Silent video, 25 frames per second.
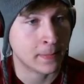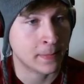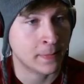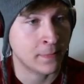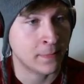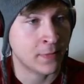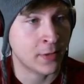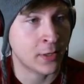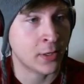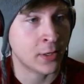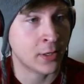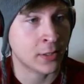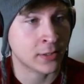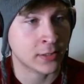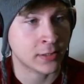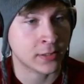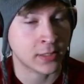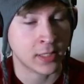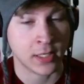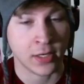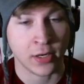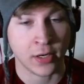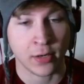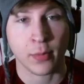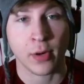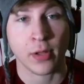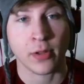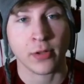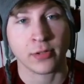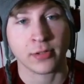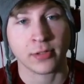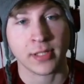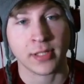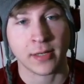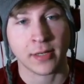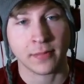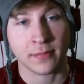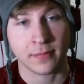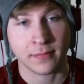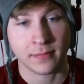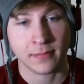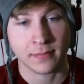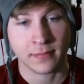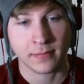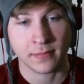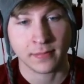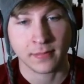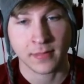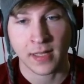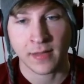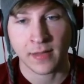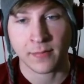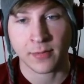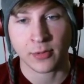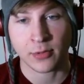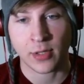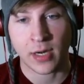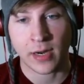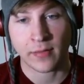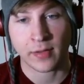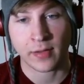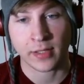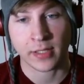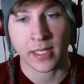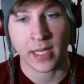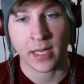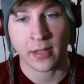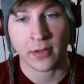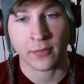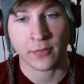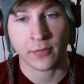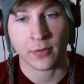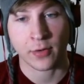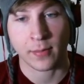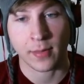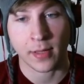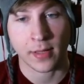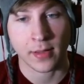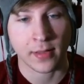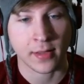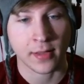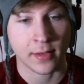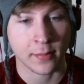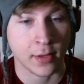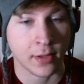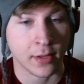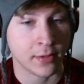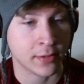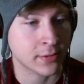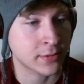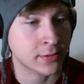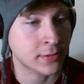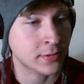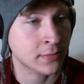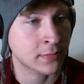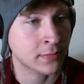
Veradux and Sonny are brothers now. They've been traveling together for a month. They're brothers.